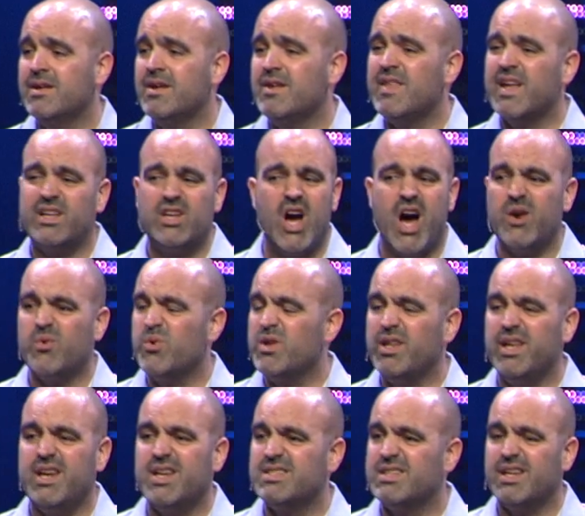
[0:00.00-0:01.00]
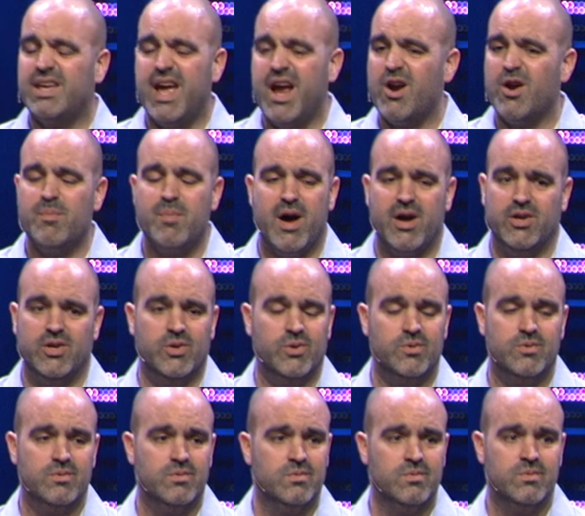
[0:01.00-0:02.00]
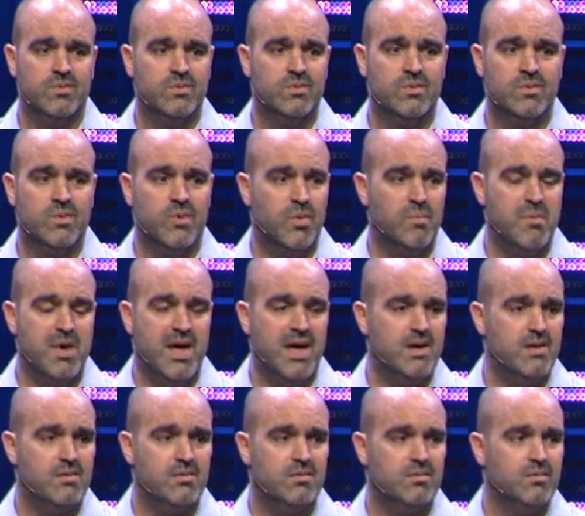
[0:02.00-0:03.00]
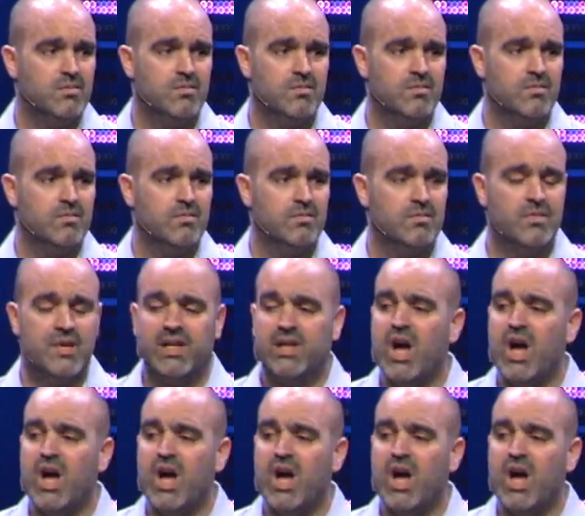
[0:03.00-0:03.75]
that God really doesn't care about you or me. That